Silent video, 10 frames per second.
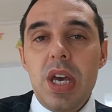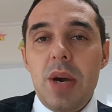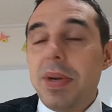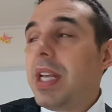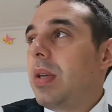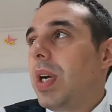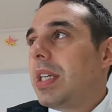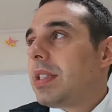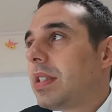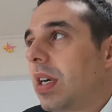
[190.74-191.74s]
But anyway,
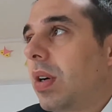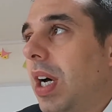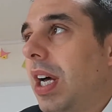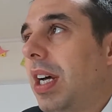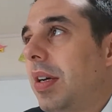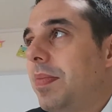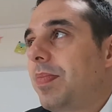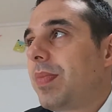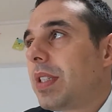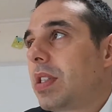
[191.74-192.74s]
so
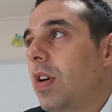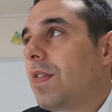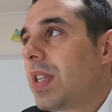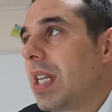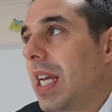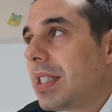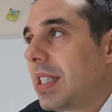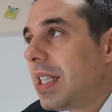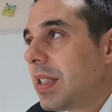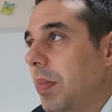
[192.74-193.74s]
over the next
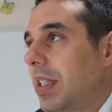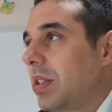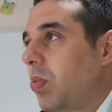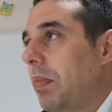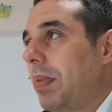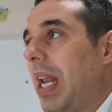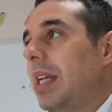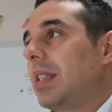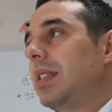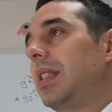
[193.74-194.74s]
6 months, we're
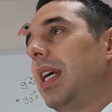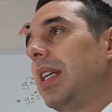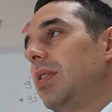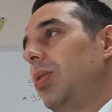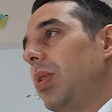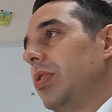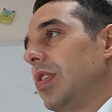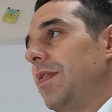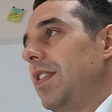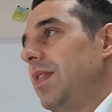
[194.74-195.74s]
planning to get
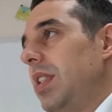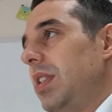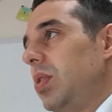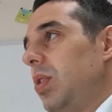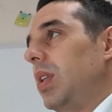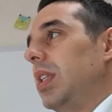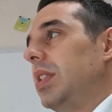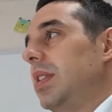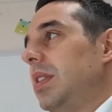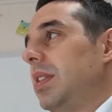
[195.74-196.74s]
250
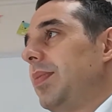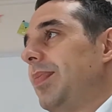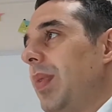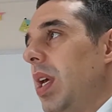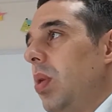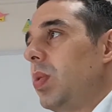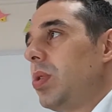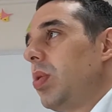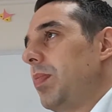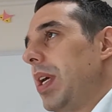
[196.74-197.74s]
students,
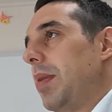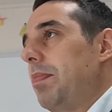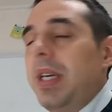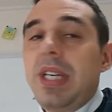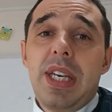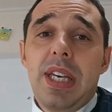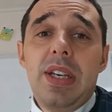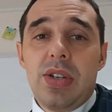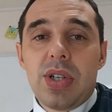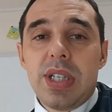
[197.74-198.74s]
which will be a big
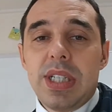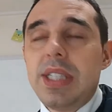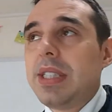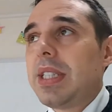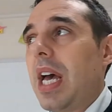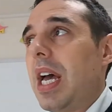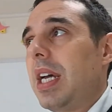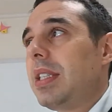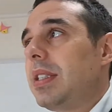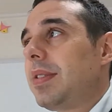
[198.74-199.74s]
increase.
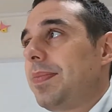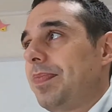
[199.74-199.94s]
And